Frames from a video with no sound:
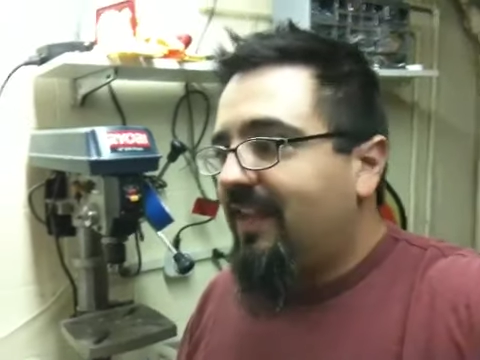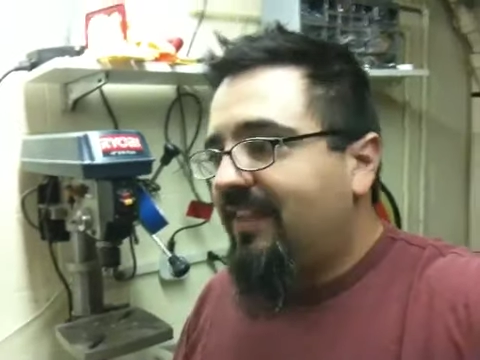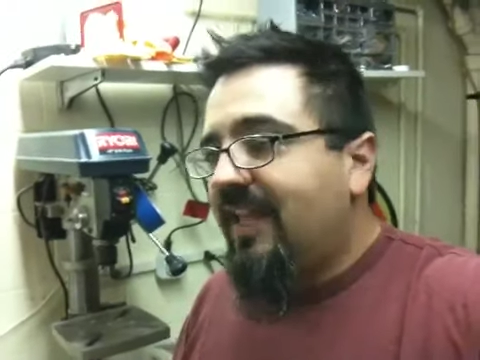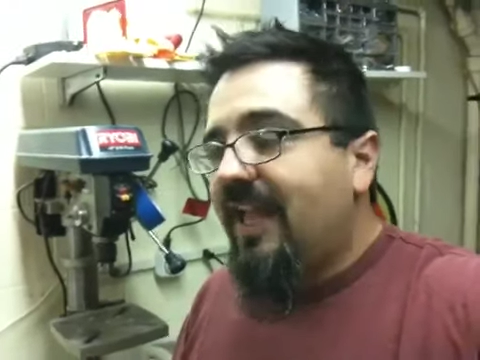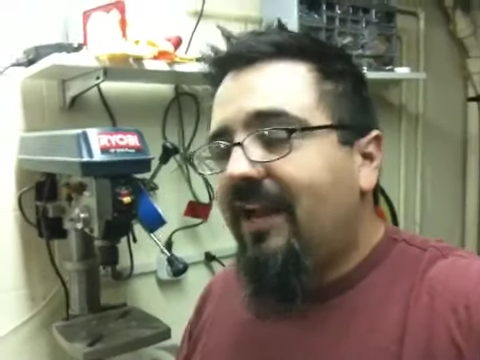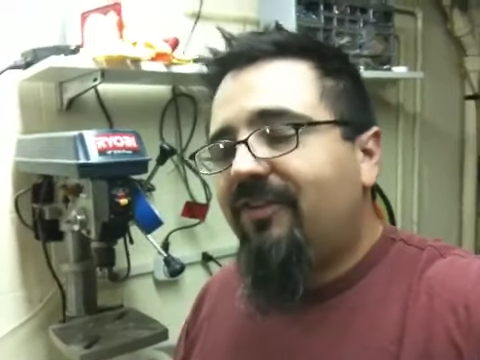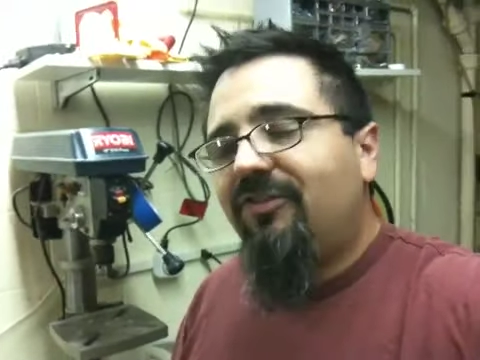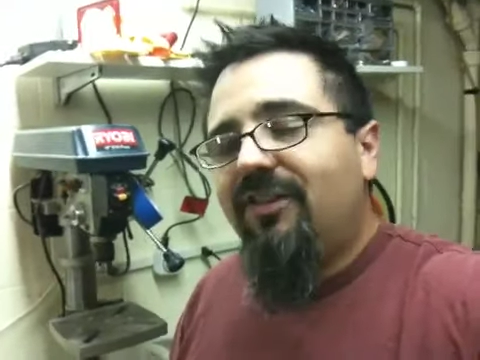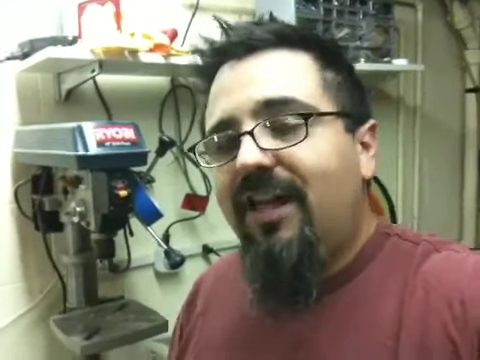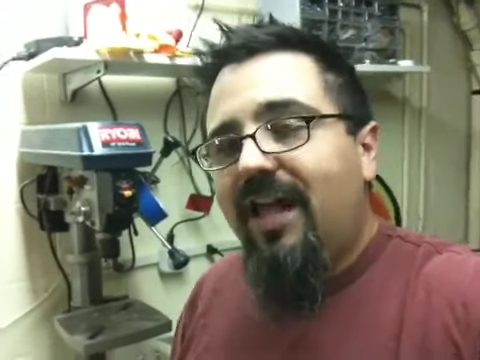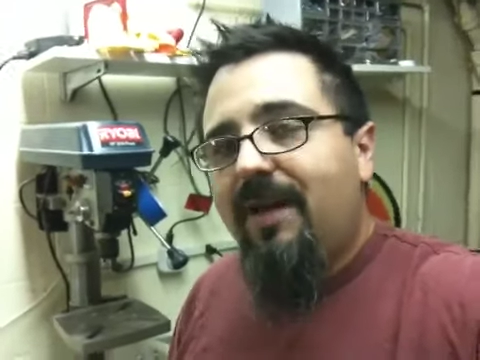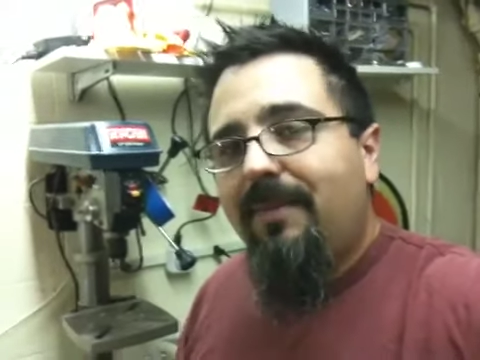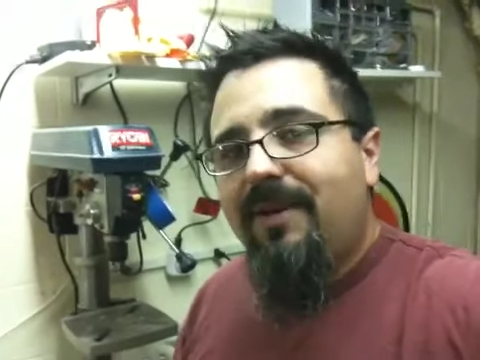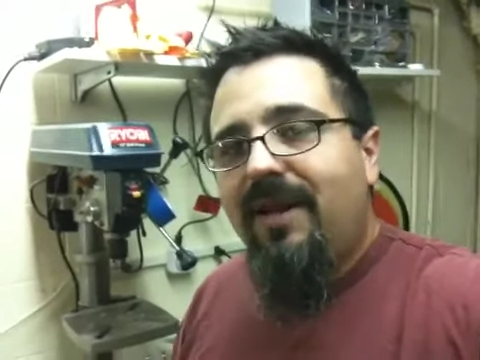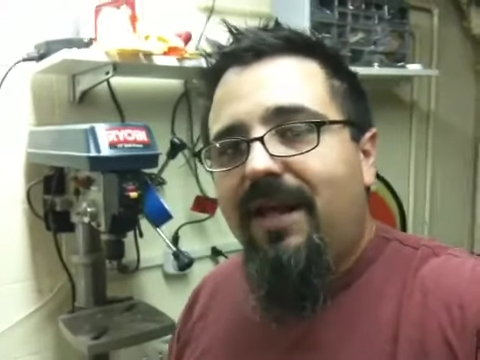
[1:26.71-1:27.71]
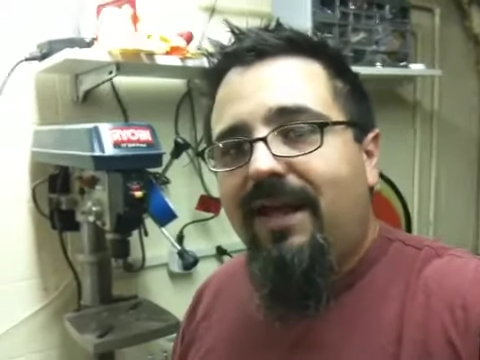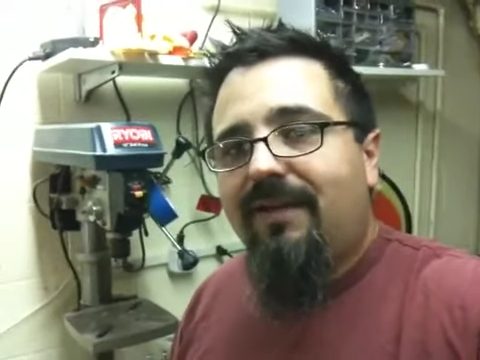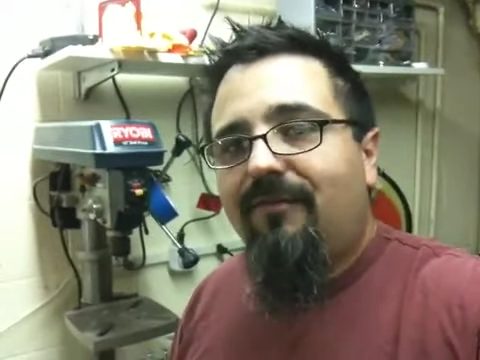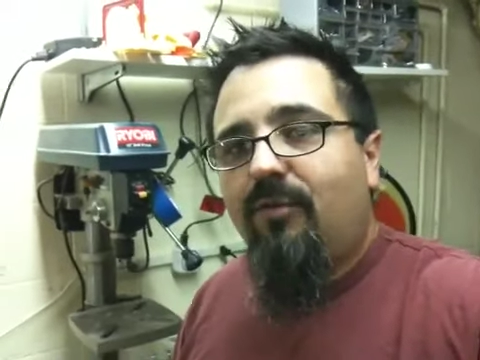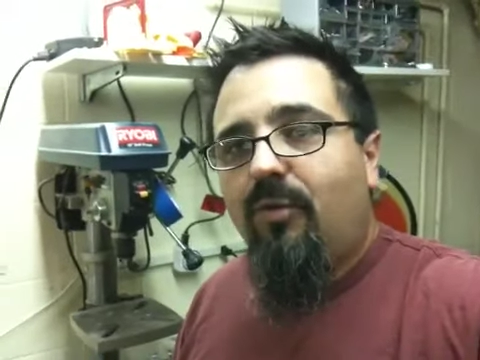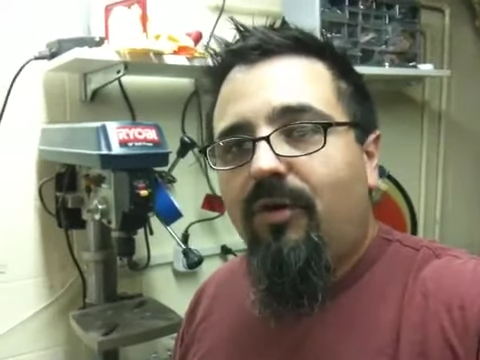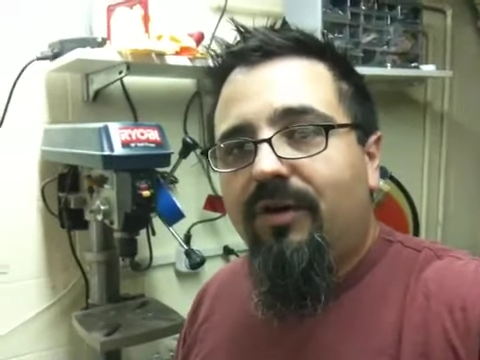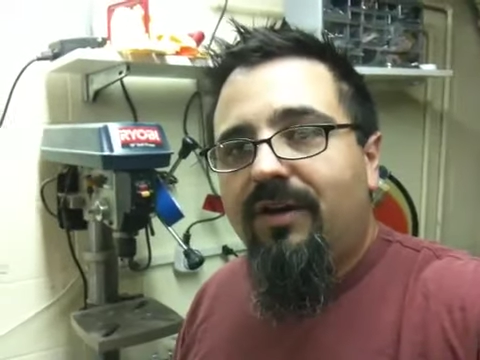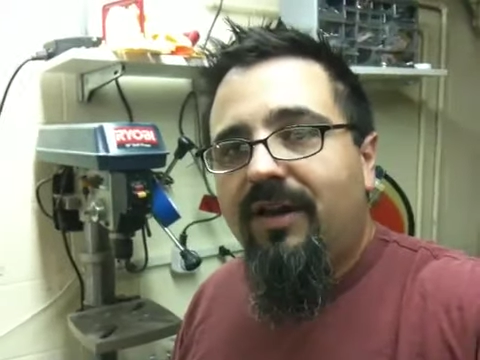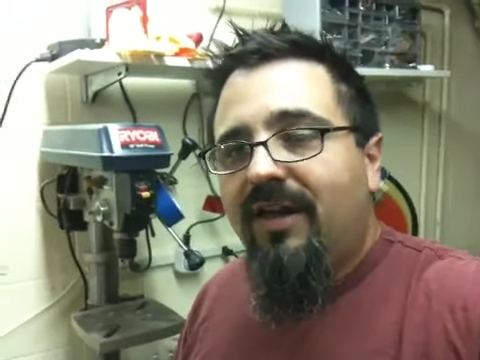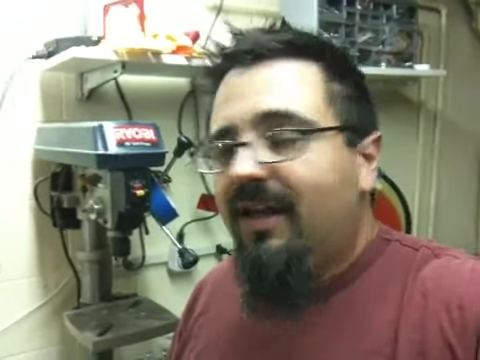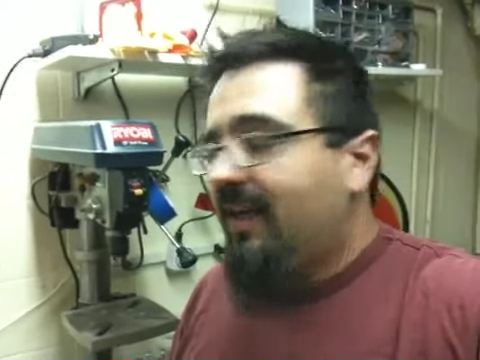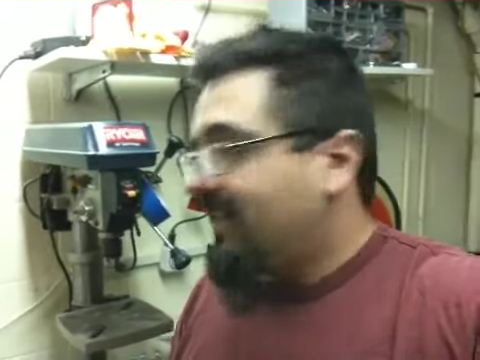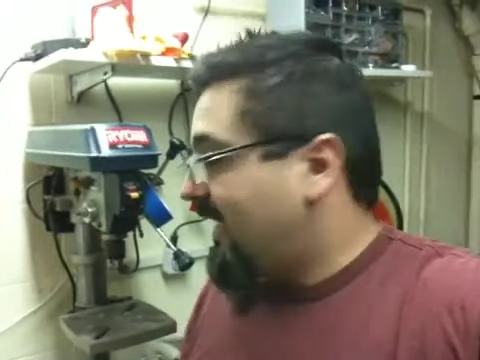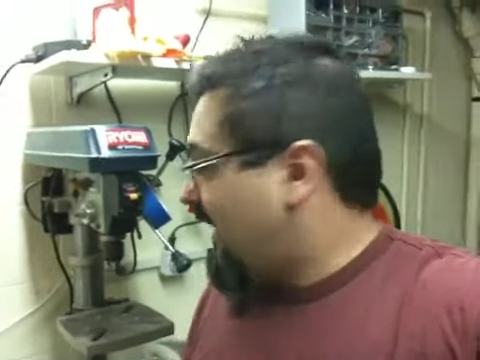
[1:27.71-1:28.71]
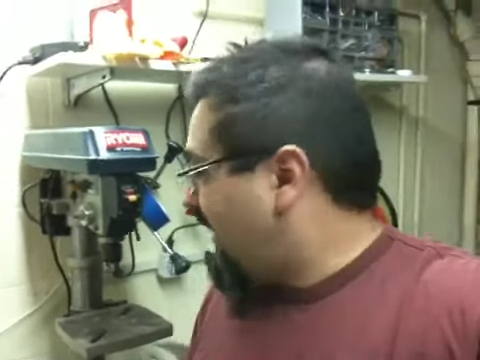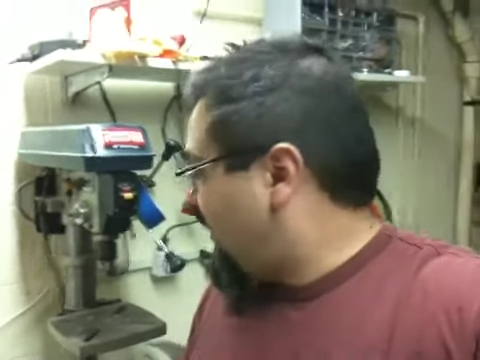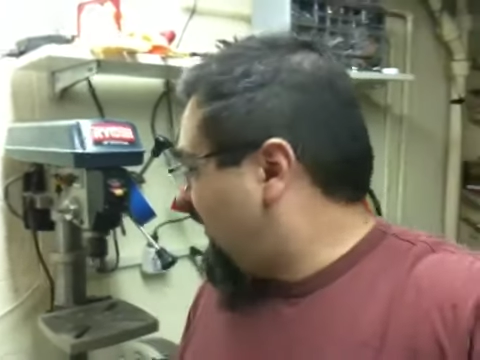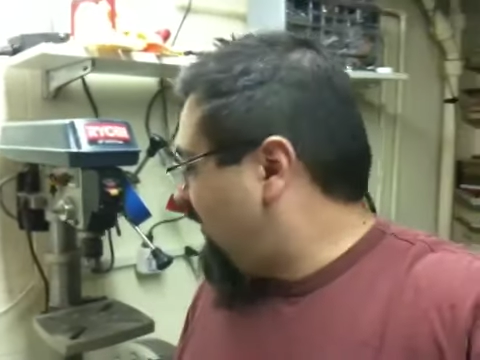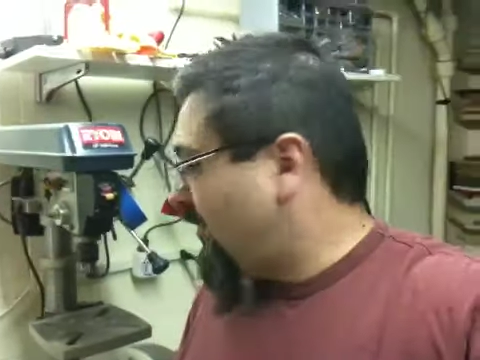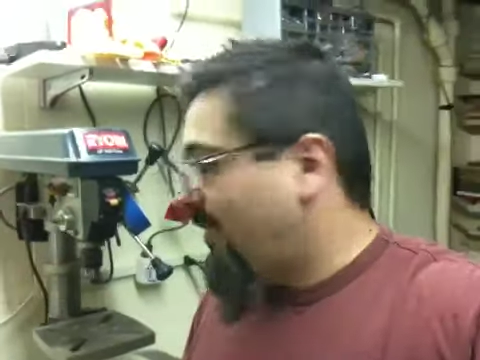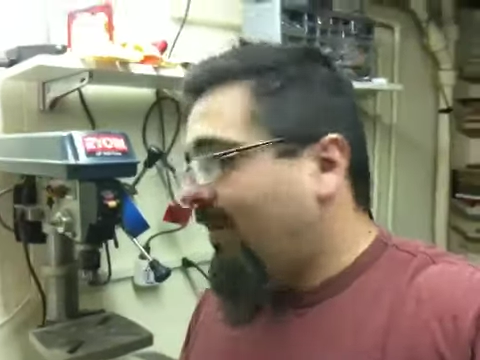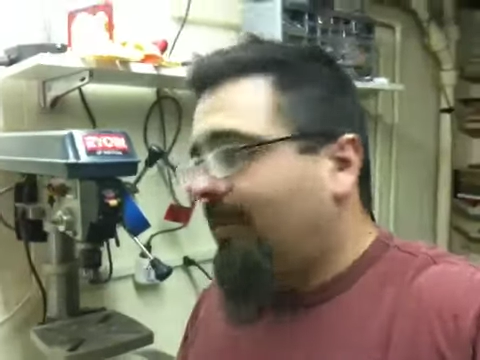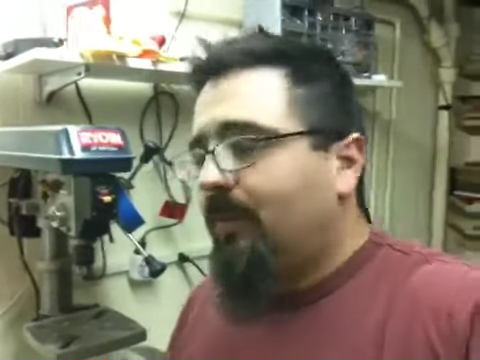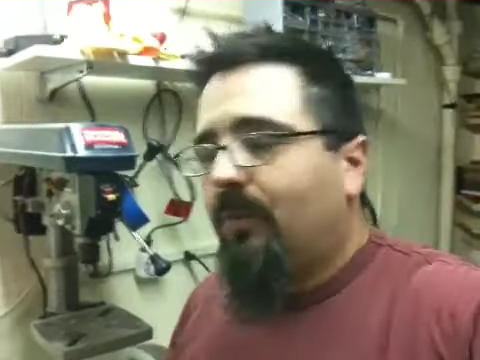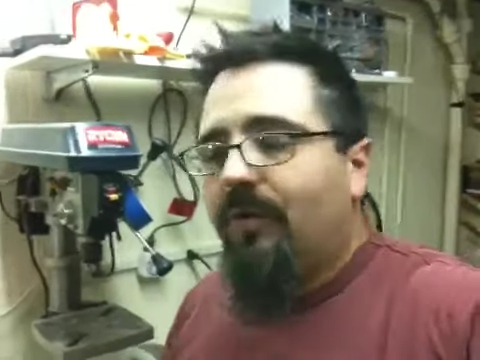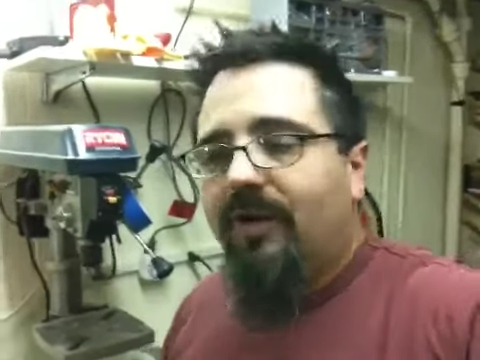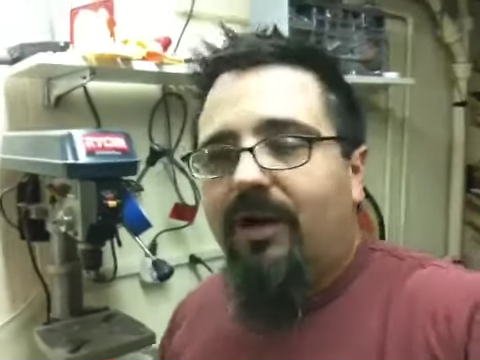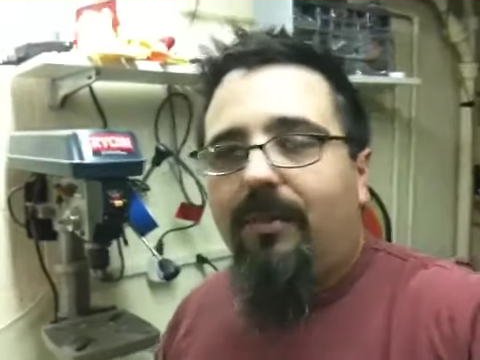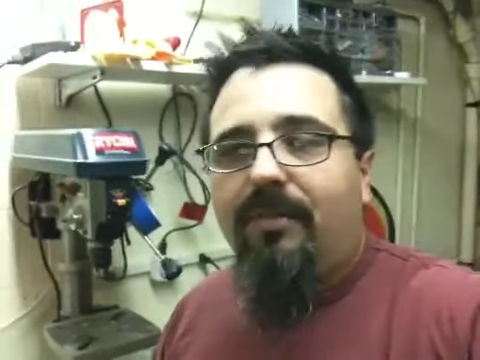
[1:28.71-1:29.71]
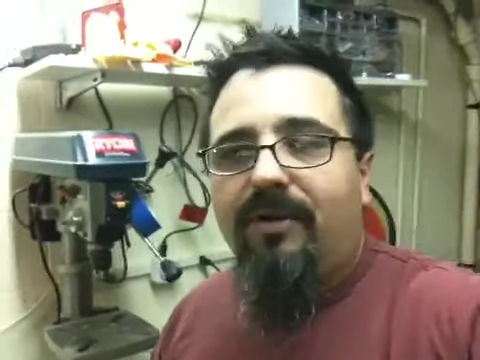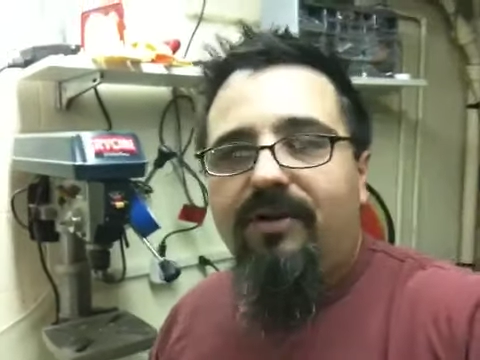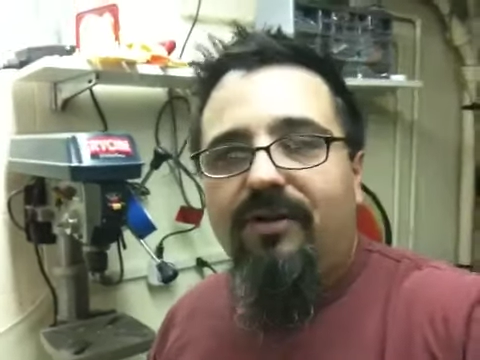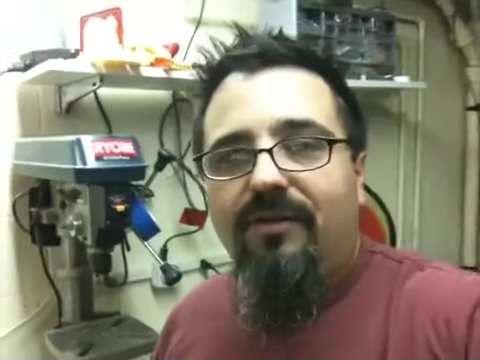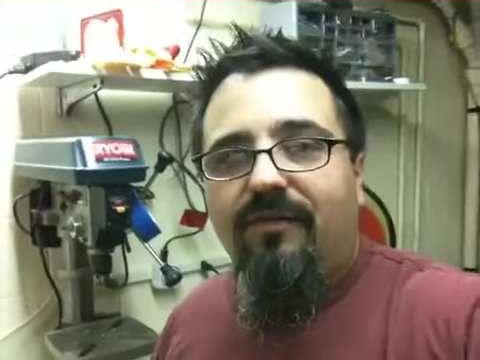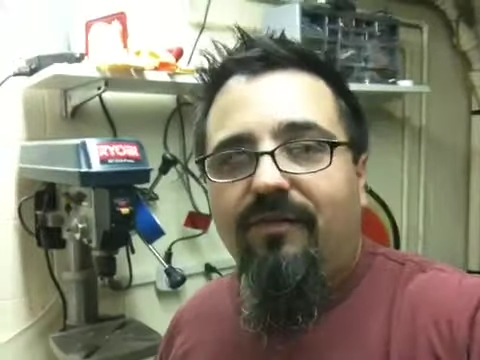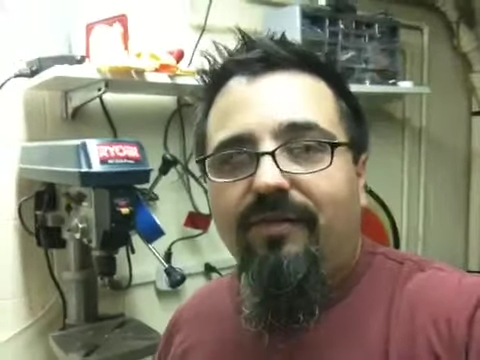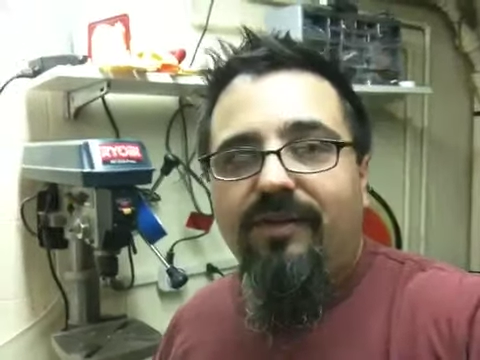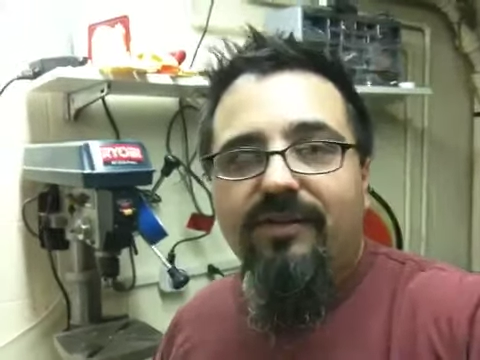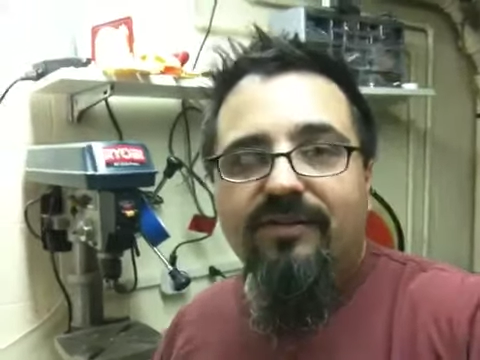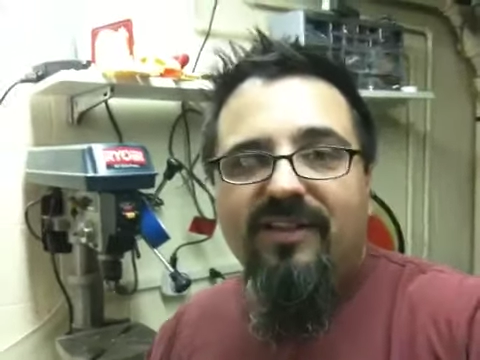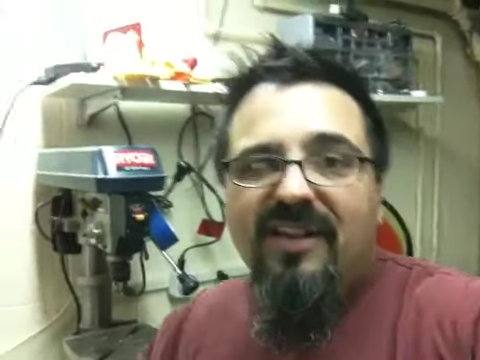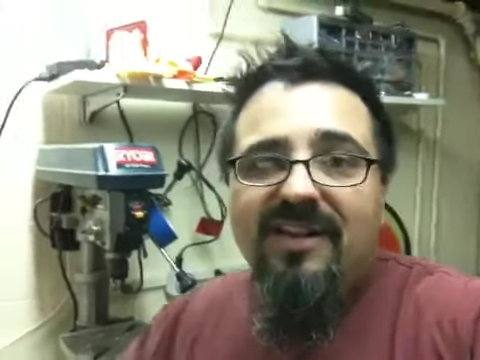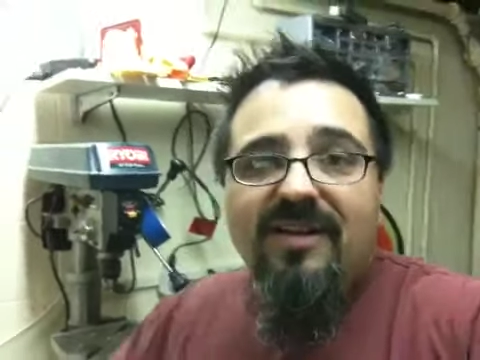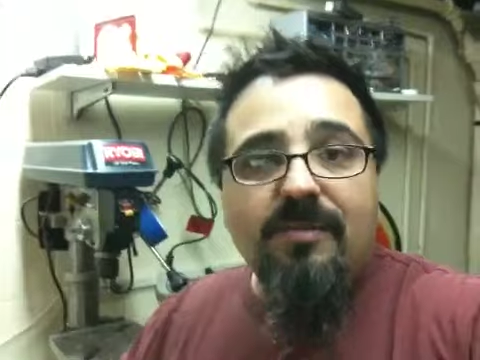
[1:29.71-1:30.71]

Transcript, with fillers: and they actually happen to have one that I think would probably work out pretty good for this.